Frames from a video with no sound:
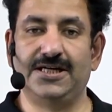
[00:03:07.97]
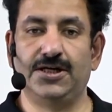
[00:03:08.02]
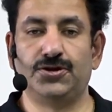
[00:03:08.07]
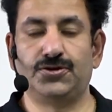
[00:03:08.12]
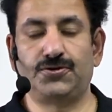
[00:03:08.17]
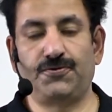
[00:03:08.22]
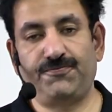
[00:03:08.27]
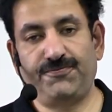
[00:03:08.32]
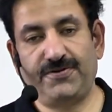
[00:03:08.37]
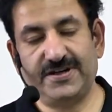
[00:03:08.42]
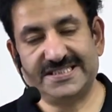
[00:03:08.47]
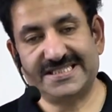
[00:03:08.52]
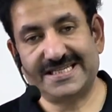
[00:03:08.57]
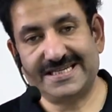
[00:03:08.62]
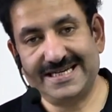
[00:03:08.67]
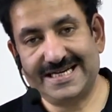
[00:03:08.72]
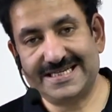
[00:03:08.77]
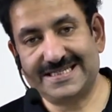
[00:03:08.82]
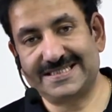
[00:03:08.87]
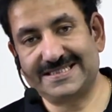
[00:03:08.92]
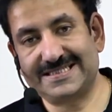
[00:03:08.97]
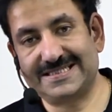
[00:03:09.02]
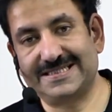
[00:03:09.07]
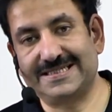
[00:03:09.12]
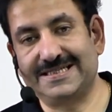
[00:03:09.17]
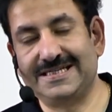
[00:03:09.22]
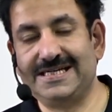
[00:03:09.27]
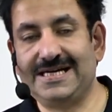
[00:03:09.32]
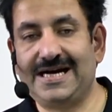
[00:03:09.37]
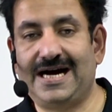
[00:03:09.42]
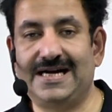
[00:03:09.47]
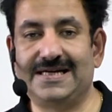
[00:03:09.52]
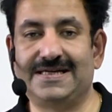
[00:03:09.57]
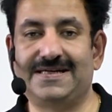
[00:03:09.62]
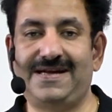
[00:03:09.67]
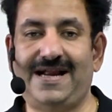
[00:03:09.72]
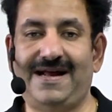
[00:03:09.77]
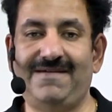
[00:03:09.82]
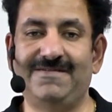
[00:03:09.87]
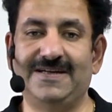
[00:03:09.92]
So first let us
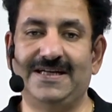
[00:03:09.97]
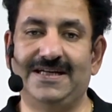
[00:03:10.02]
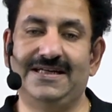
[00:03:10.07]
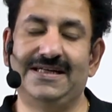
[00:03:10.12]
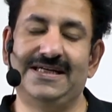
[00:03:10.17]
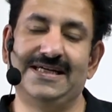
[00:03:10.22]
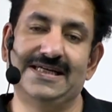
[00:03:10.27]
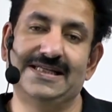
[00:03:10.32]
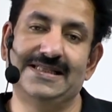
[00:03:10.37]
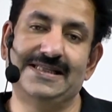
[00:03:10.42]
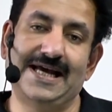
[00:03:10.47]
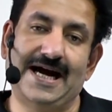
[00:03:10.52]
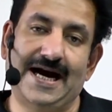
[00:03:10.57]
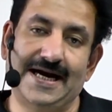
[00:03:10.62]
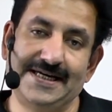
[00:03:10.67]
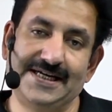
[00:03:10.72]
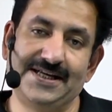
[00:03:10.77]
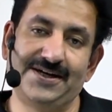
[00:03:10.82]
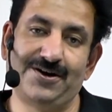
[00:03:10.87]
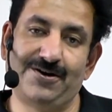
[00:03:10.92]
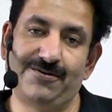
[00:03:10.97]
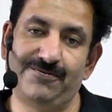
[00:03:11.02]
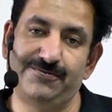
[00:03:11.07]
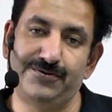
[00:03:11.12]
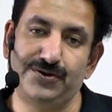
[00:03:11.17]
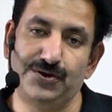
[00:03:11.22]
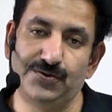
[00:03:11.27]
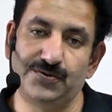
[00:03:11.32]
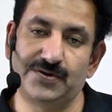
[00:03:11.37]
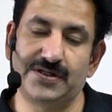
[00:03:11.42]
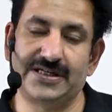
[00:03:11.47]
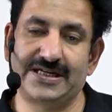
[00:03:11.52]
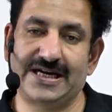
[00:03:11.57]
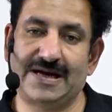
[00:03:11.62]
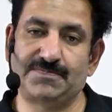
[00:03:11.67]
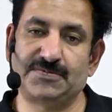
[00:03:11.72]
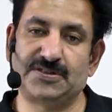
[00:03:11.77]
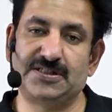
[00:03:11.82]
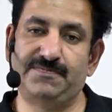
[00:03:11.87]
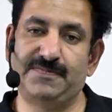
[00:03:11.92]
unravel the idea of
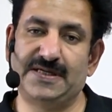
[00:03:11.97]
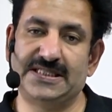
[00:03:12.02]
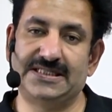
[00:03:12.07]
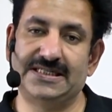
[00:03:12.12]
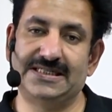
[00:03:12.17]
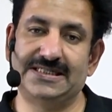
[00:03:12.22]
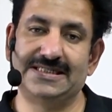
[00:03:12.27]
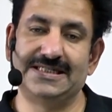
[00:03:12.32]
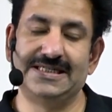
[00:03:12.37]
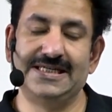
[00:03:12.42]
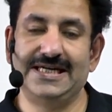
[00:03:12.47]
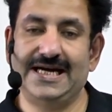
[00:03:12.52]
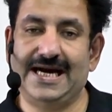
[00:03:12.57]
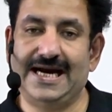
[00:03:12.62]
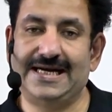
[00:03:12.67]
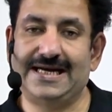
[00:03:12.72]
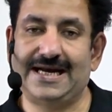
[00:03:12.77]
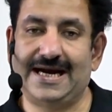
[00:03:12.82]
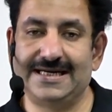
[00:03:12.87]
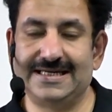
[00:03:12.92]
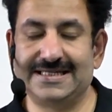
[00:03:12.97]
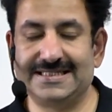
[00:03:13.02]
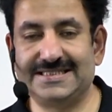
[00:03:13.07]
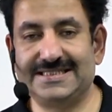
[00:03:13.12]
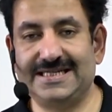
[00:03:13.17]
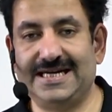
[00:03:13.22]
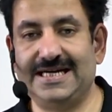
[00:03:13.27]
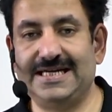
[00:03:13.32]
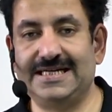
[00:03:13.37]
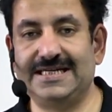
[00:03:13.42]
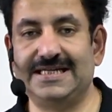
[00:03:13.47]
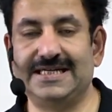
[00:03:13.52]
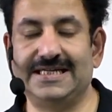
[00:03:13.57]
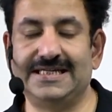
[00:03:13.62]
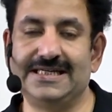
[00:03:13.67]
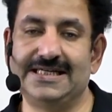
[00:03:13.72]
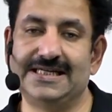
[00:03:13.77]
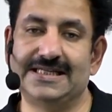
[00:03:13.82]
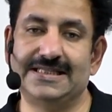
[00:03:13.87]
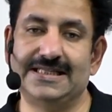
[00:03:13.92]
Newton-Raphson method and understand
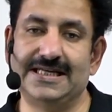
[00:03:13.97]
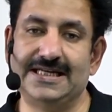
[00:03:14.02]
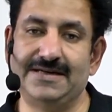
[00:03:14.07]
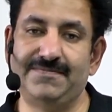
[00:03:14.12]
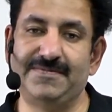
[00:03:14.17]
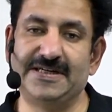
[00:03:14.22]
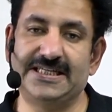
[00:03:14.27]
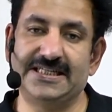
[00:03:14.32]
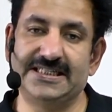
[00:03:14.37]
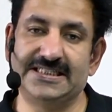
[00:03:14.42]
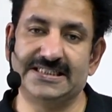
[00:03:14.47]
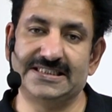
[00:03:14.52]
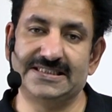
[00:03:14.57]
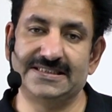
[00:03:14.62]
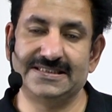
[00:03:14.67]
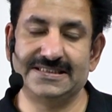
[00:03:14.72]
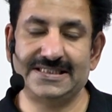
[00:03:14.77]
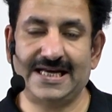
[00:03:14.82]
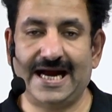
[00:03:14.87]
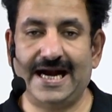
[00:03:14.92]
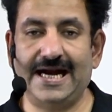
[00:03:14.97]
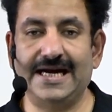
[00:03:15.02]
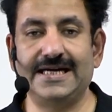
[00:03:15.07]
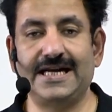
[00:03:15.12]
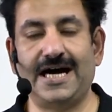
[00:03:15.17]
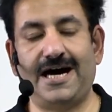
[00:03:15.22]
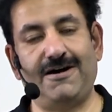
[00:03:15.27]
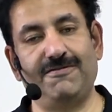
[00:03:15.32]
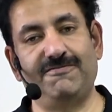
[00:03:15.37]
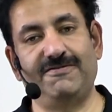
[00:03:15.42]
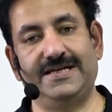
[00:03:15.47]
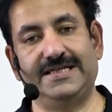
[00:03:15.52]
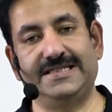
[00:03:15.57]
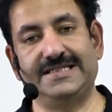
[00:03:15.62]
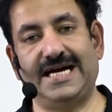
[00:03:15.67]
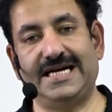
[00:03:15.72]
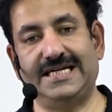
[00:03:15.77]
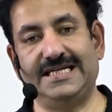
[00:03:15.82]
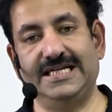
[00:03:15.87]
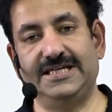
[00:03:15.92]
the limitations and how
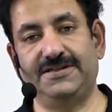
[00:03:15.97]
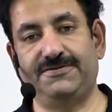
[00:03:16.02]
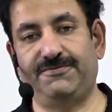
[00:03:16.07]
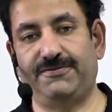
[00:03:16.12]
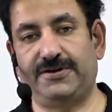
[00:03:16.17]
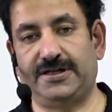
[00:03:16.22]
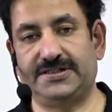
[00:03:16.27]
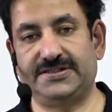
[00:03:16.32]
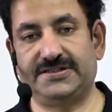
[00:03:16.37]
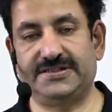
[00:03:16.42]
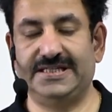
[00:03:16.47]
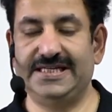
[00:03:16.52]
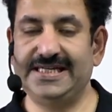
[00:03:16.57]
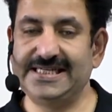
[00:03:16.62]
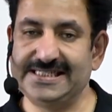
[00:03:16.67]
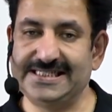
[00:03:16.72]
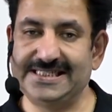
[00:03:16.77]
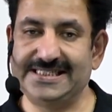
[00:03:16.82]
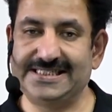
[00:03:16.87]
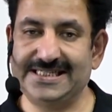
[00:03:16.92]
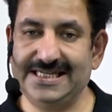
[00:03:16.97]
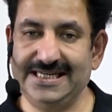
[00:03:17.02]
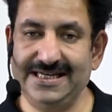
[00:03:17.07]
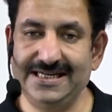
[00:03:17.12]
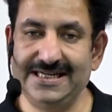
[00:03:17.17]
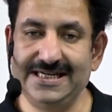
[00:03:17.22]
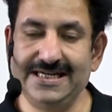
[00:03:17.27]
exactly it works in detail,